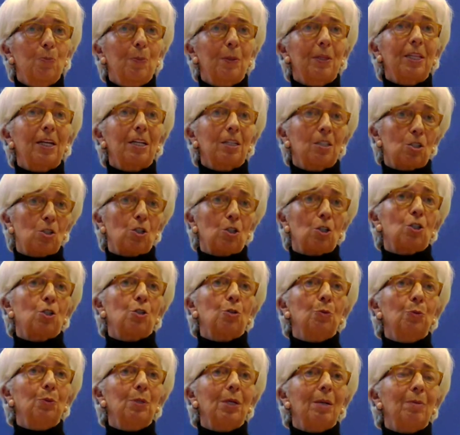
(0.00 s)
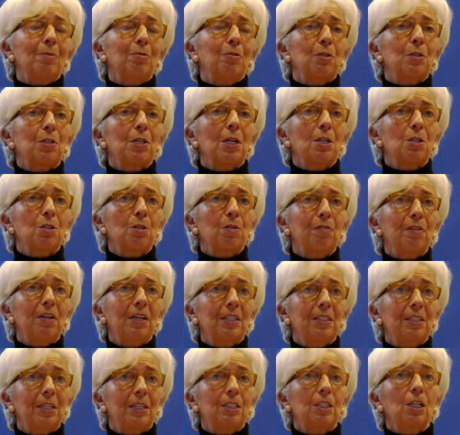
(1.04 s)
But that's just to reemphasize the
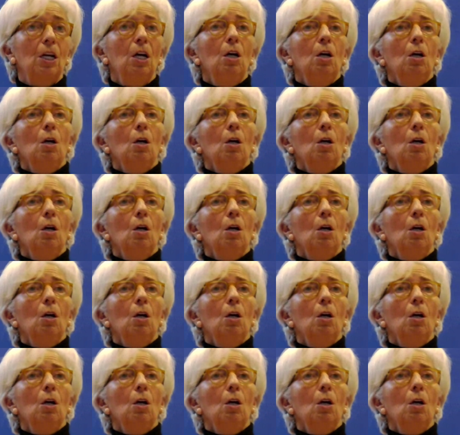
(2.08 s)
fact that